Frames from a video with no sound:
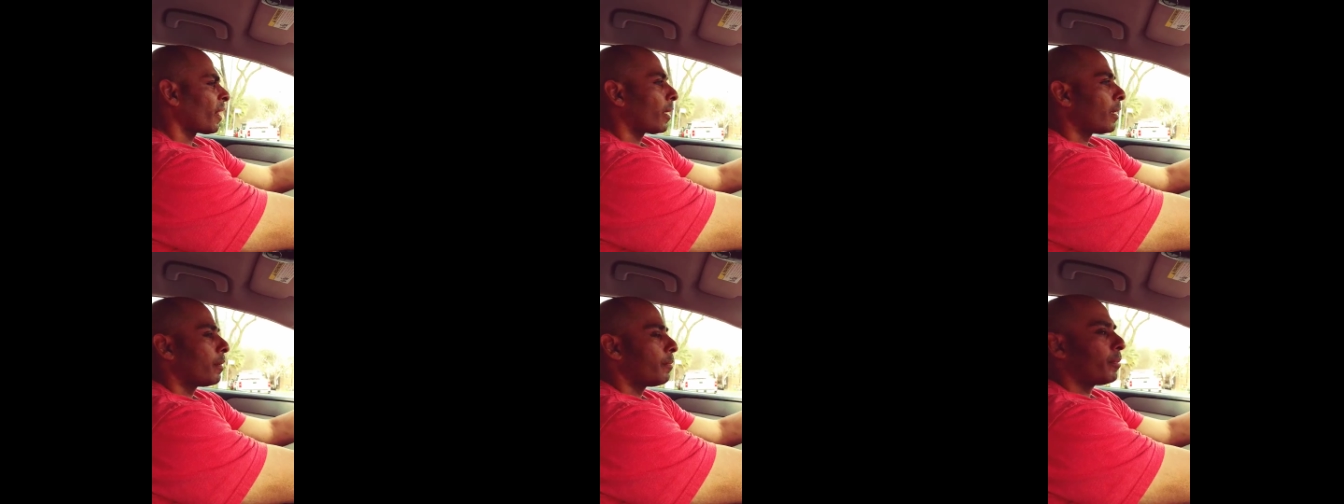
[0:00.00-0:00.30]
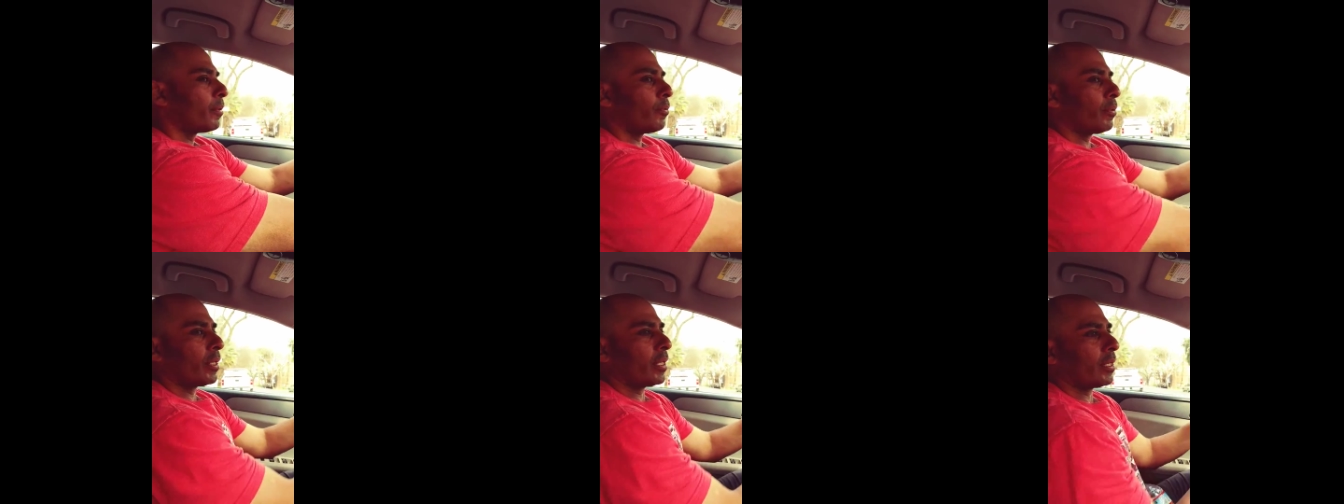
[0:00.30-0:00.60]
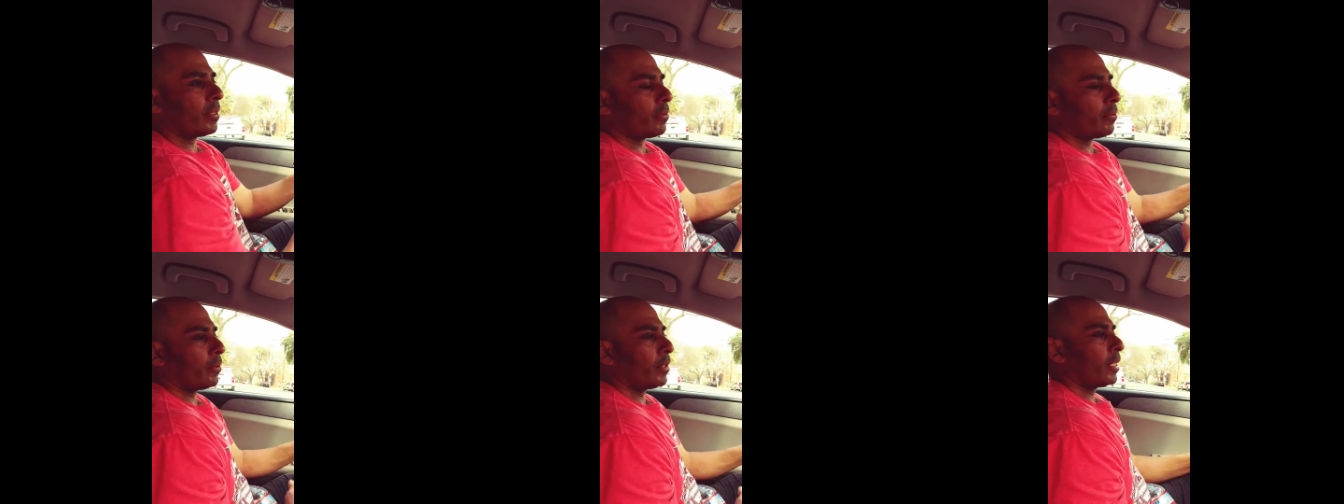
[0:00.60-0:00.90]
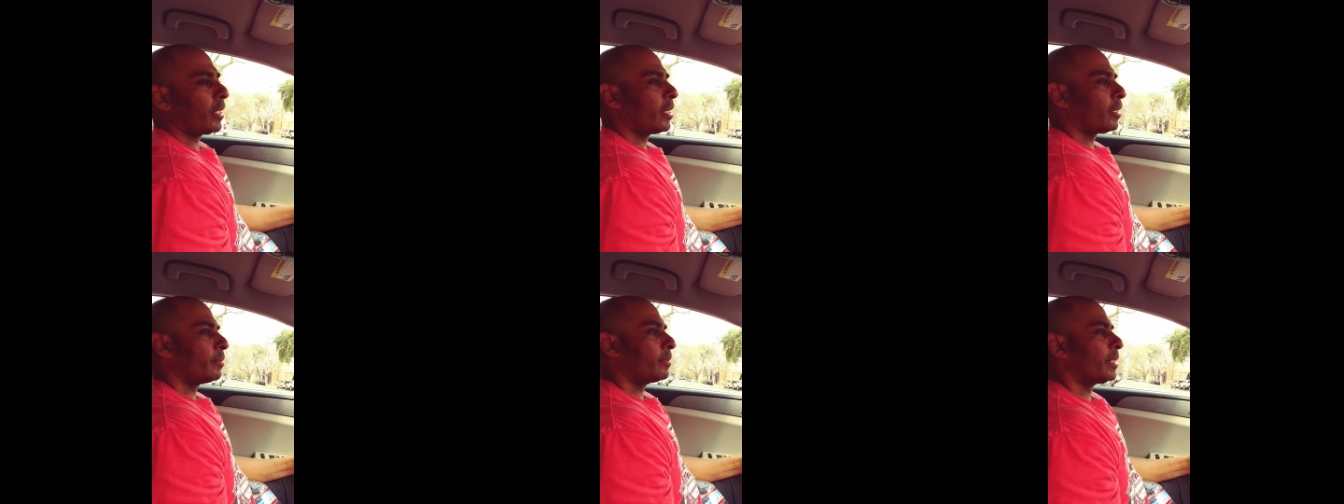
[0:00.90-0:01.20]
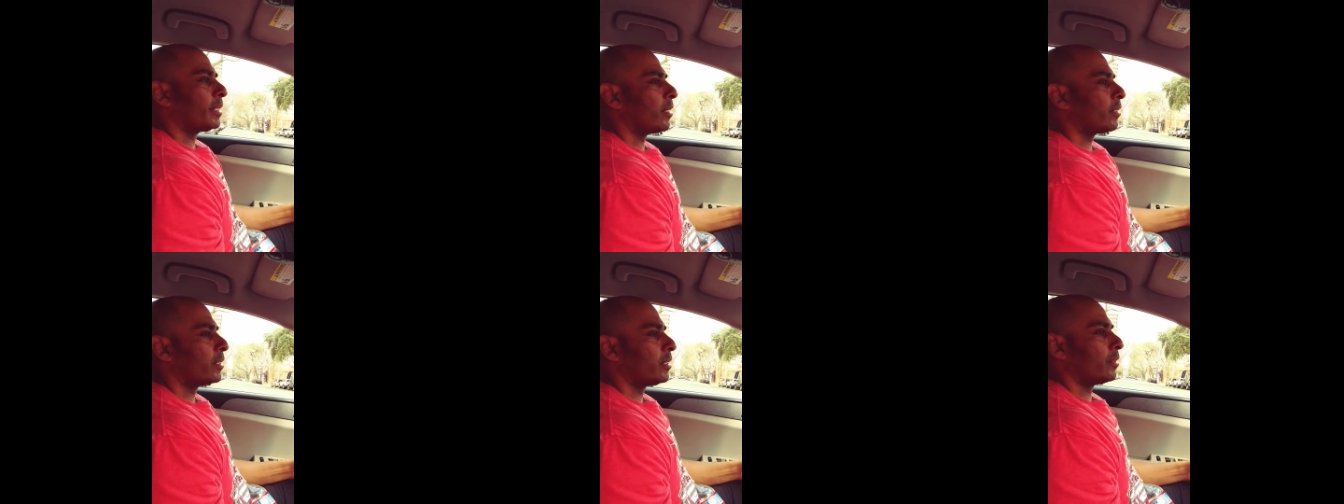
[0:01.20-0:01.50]
But what it comes
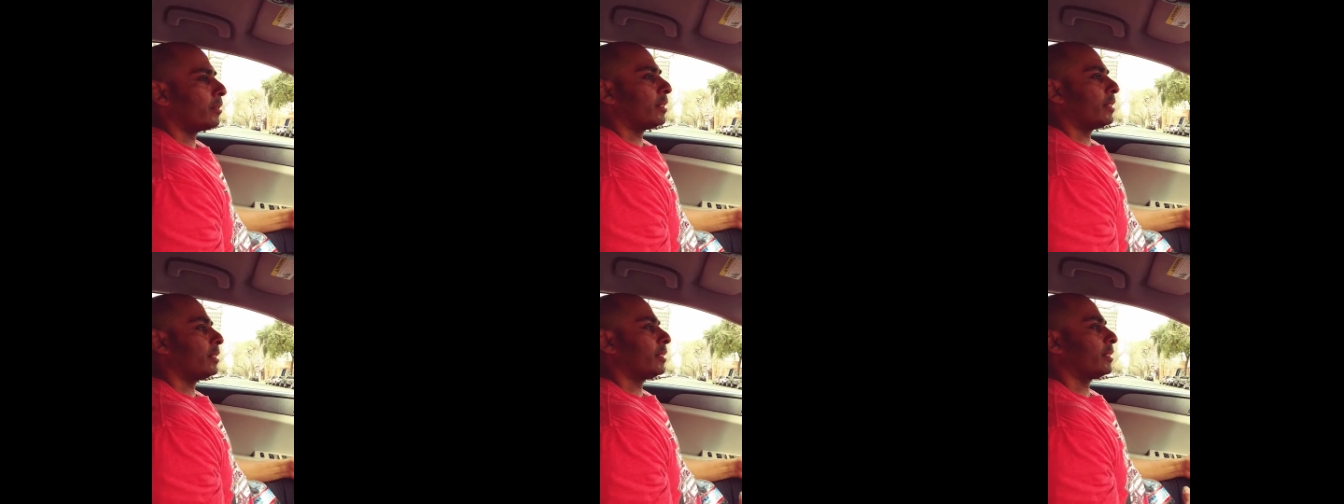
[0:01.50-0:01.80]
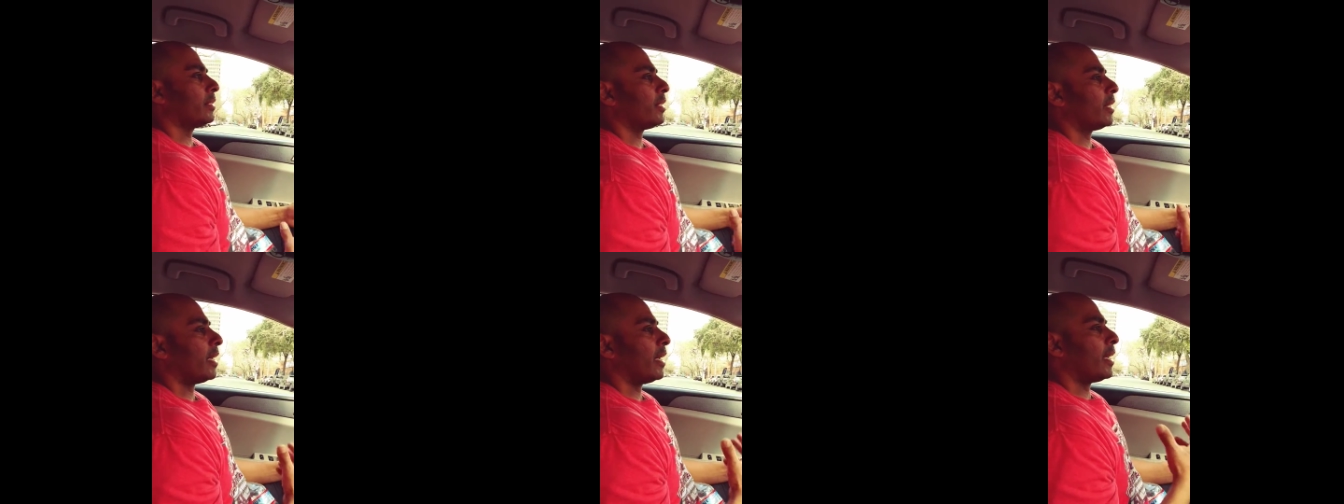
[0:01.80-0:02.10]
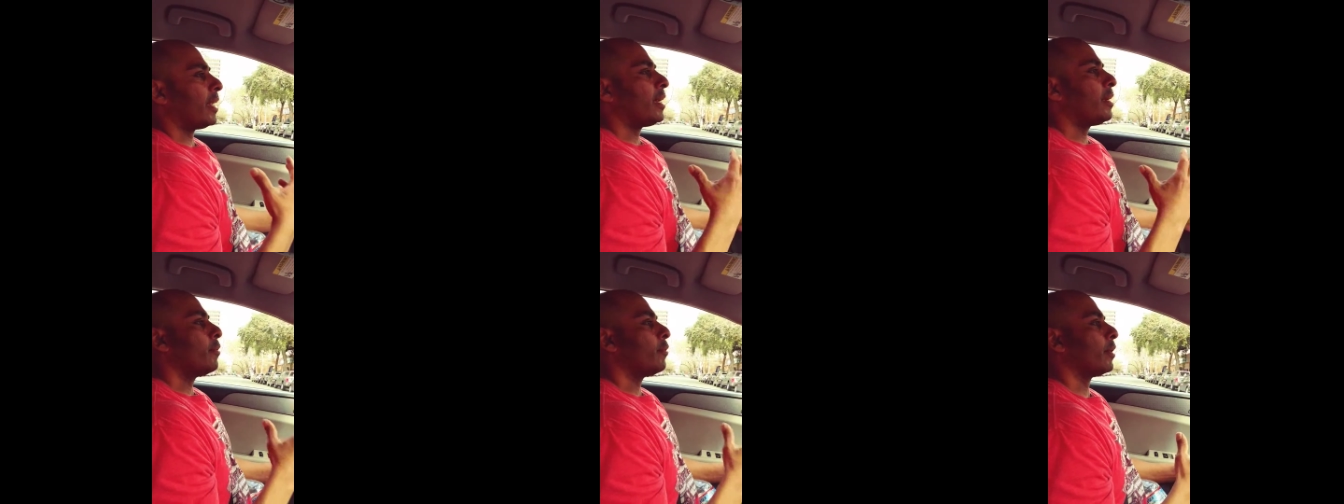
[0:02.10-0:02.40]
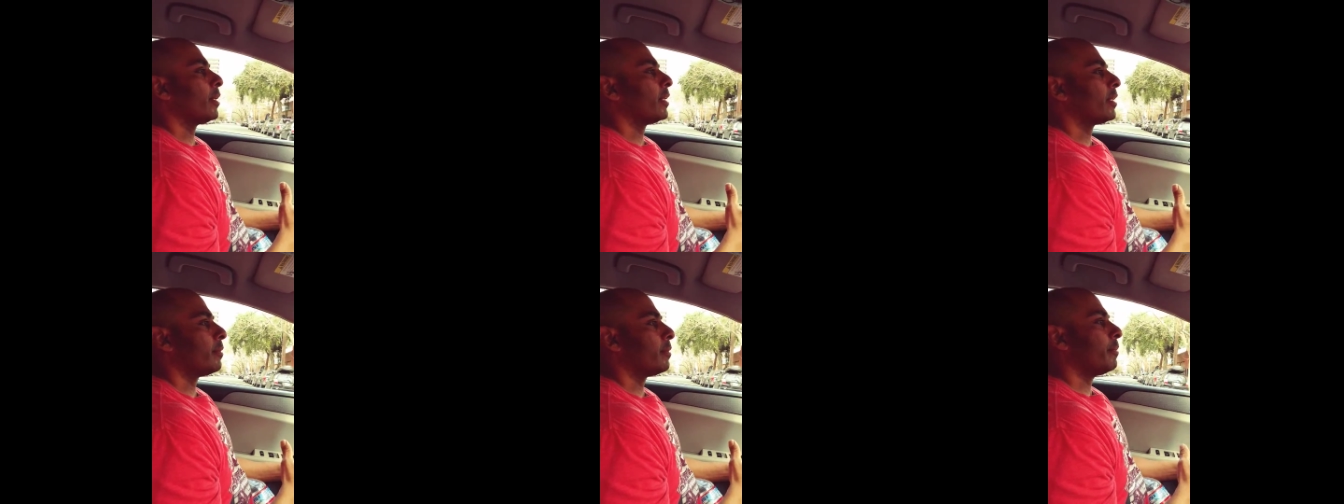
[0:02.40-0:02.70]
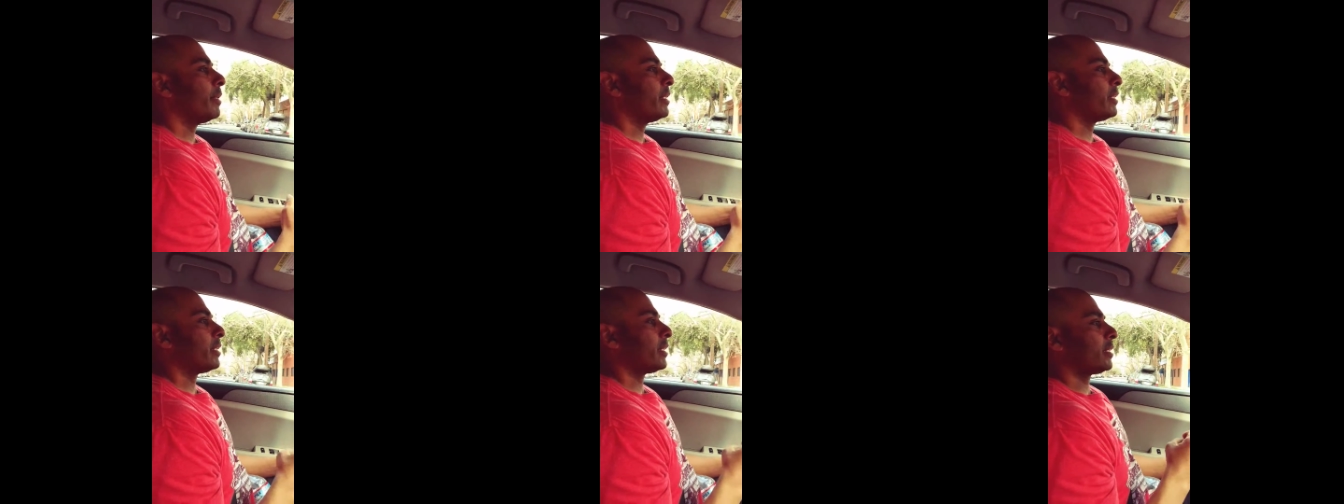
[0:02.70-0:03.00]
down to is anyone can
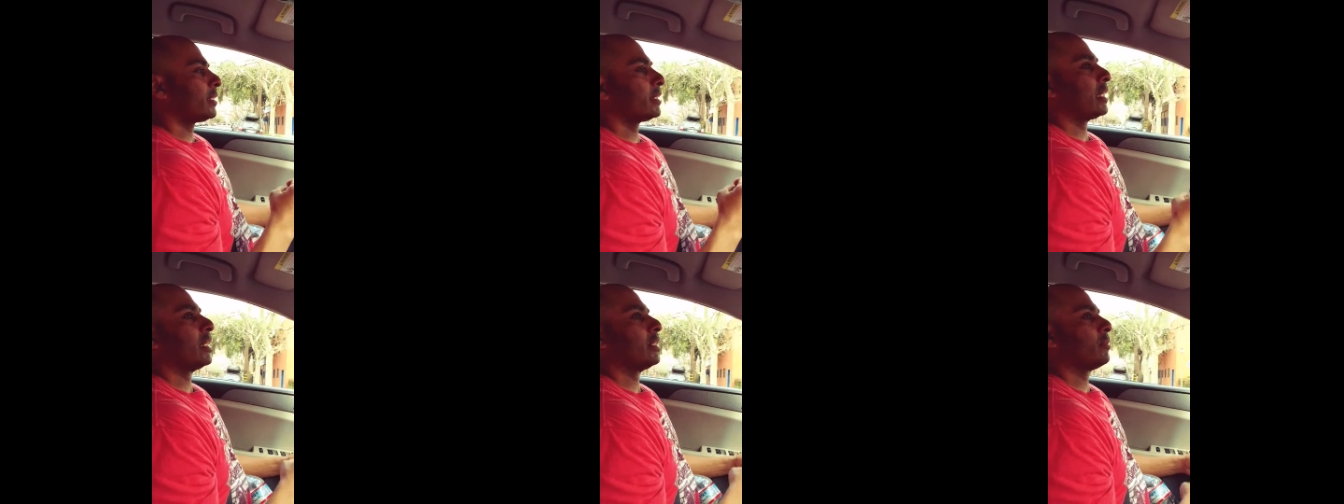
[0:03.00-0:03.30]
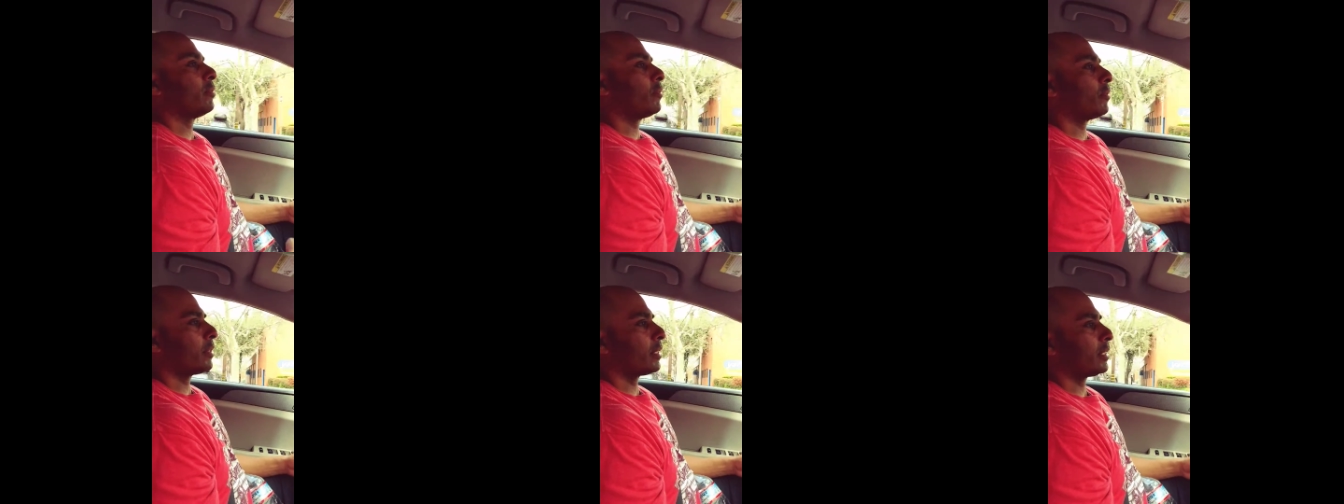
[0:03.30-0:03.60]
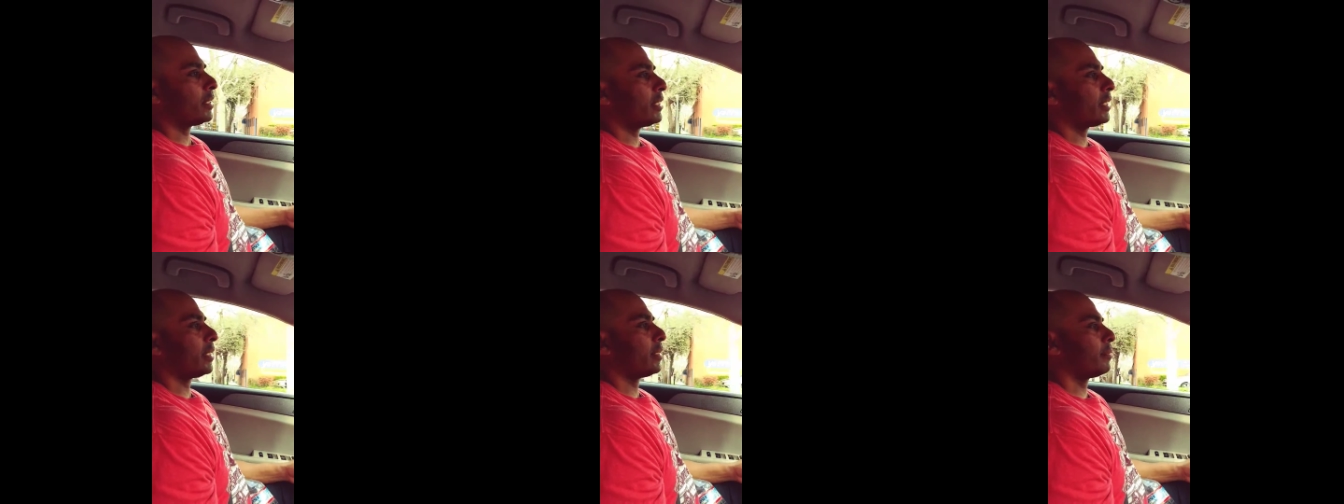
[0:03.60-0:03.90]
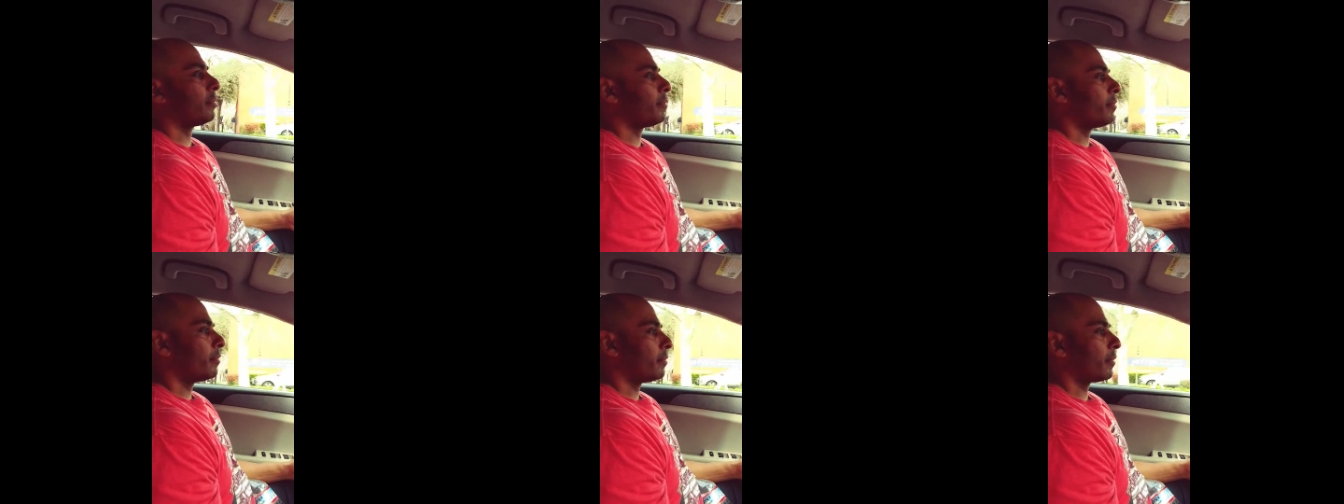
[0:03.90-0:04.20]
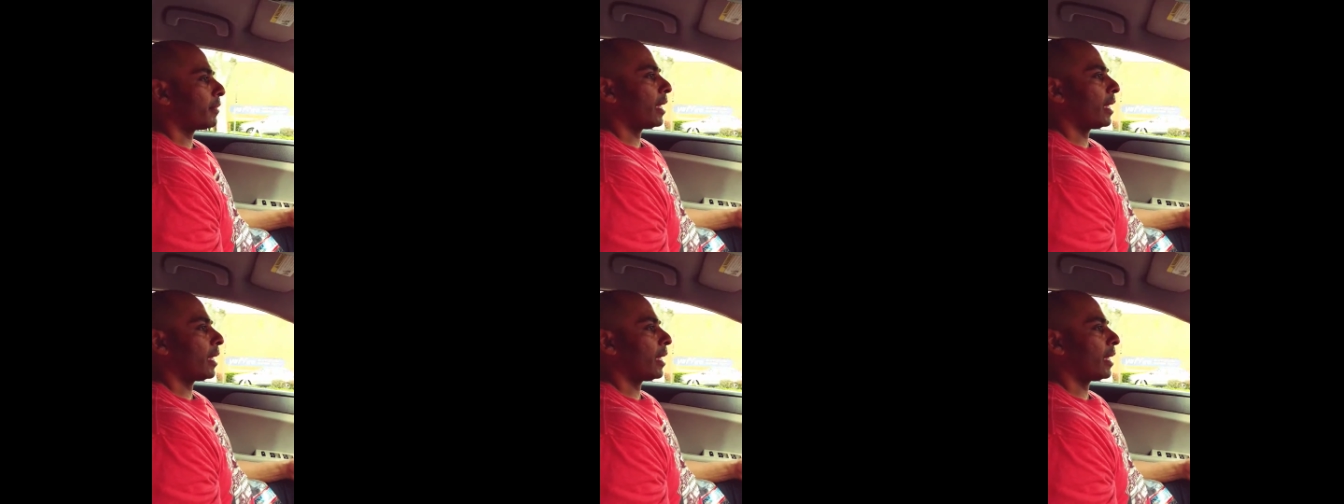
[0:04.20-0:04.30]
be successful in the gym.